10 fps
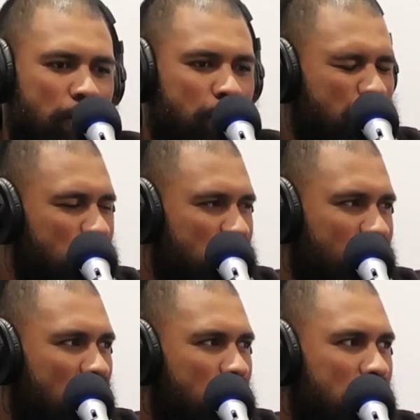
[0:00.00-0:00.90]
personal
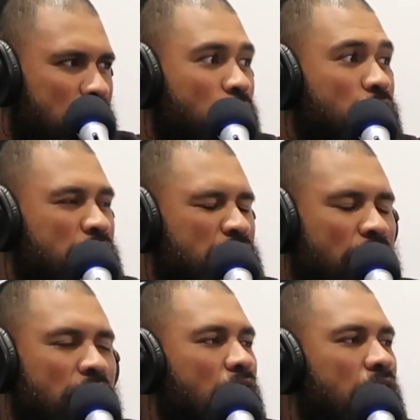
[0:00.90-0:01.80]
development and all these
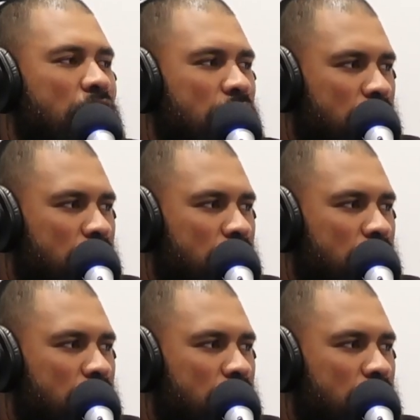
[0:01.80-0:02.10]
other